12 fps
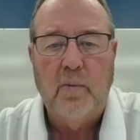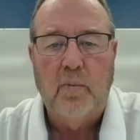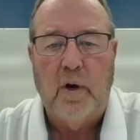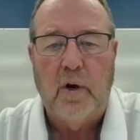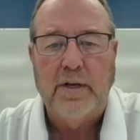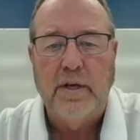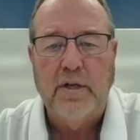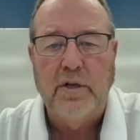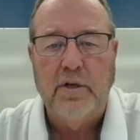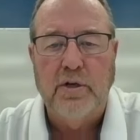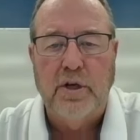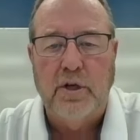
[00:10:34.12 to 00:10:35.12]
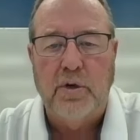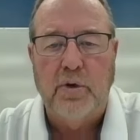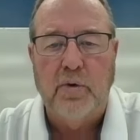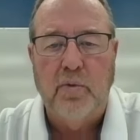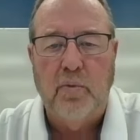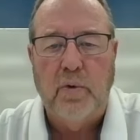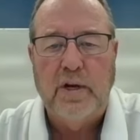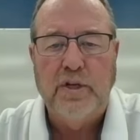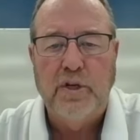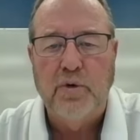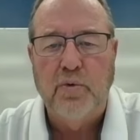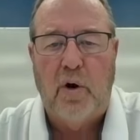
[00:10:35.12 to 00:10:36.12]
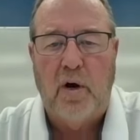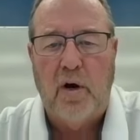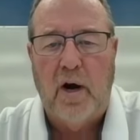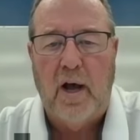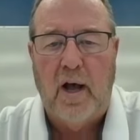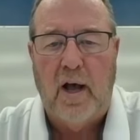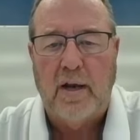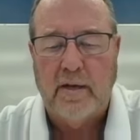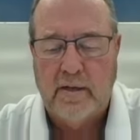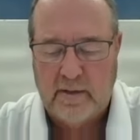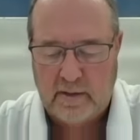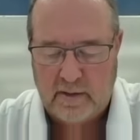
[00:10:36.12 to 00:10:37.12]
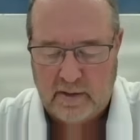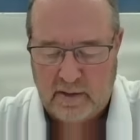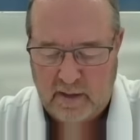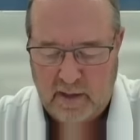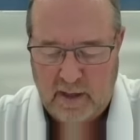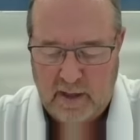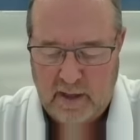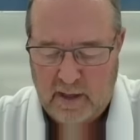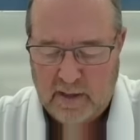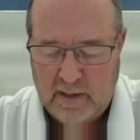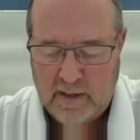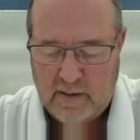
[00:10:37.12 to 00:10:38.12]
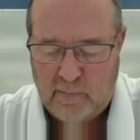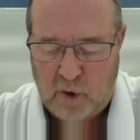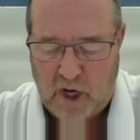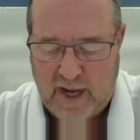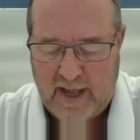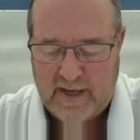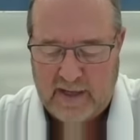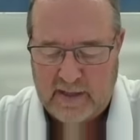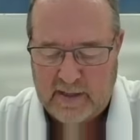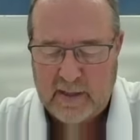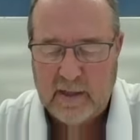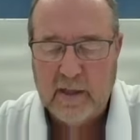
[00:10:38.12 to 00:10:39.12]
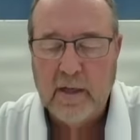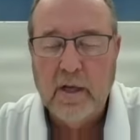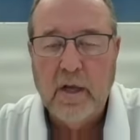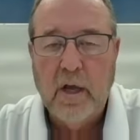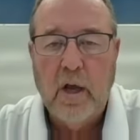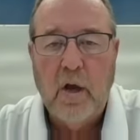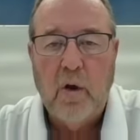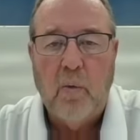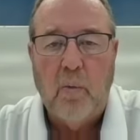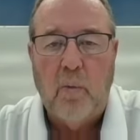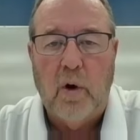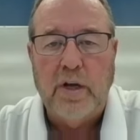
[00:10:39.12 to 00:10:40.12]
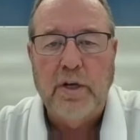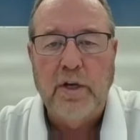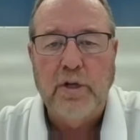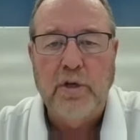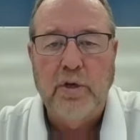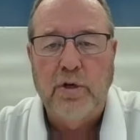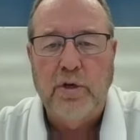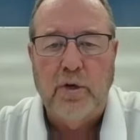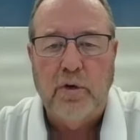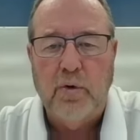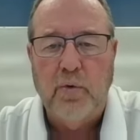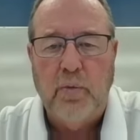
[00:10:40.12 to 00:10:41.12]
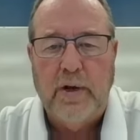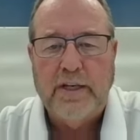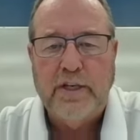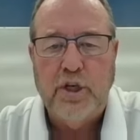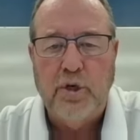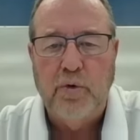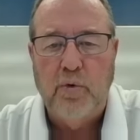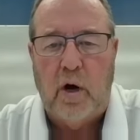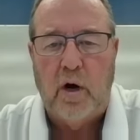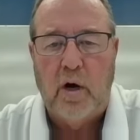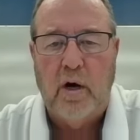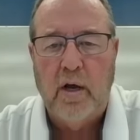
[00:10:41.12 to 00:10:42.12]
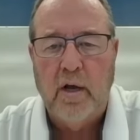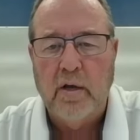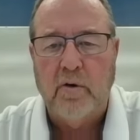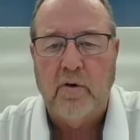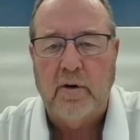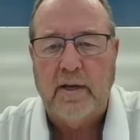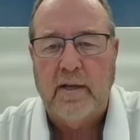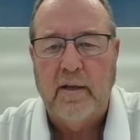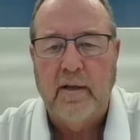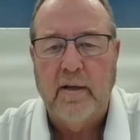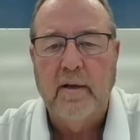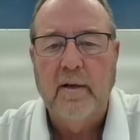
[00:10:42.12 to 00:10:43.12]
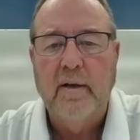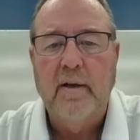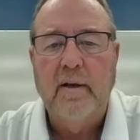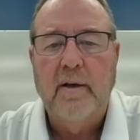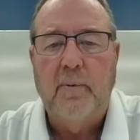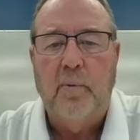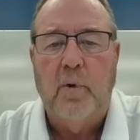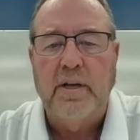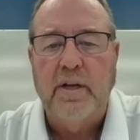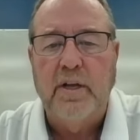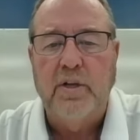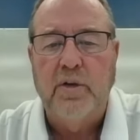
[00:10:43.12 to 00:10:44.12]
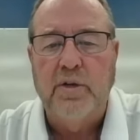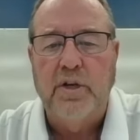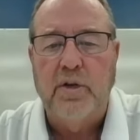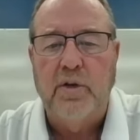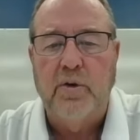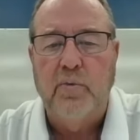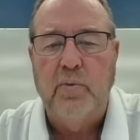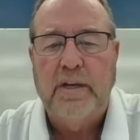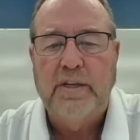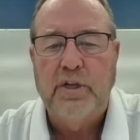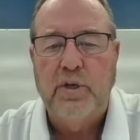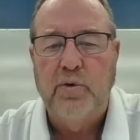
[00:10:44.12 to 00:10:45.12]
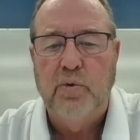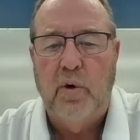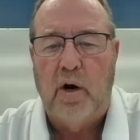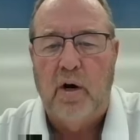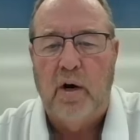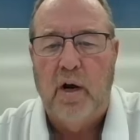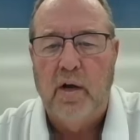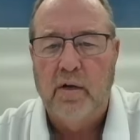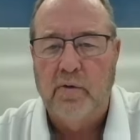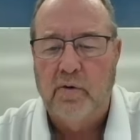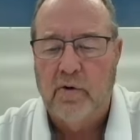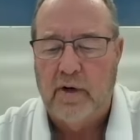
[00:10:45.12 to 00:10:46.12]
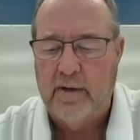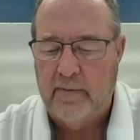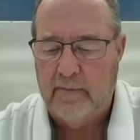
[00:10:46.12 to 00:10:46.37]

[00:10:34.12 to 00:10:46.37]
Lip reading: What do you do when you are hot? Number 8, what do you do when you are hungry? What do you do when you are hungry?